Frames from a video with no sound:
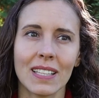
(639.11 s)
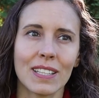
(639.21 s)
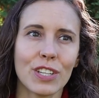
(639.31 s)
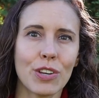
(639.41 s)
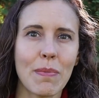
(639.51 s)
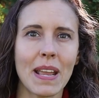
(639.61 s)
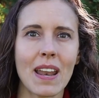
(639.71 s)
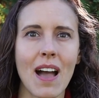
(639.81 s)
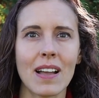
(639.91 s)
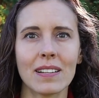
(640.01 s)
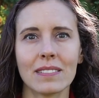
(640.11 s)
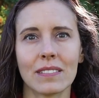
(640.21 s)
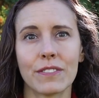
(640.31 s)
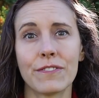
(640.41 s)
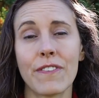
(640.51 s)
then you may not
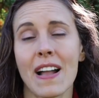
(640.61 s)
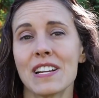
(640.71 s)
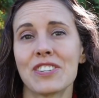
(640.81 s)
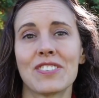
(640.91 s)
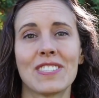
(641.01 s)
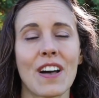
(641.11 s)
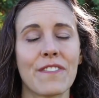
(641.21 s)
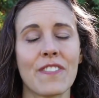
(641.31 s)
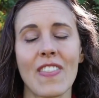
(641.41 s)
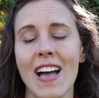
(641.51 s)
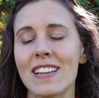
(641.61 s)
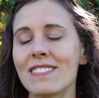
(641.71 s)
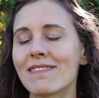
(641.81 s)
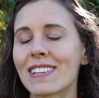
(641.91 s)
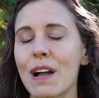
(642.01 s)
find yourself in that
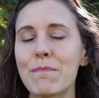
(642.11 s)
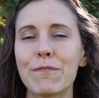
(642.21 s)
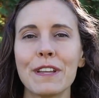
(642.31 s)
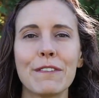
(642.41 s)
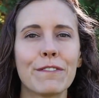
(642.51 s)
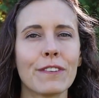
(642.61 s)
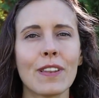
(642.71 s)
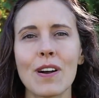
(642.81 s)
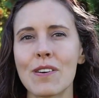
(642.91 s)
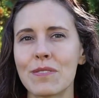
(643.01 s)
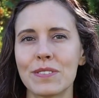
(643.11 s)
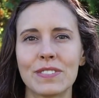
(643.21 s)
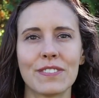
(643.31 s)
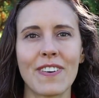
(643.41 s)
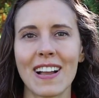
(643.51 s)
comfy flow
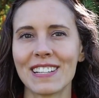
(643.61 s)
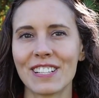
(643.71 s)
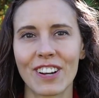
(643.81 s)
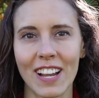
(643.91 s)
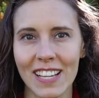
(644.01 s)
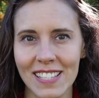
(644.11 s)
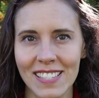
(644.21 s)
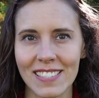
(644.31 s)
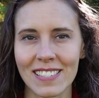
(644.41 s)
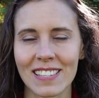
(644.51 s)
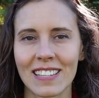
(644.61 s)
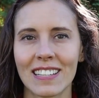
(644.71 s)
of divine grace.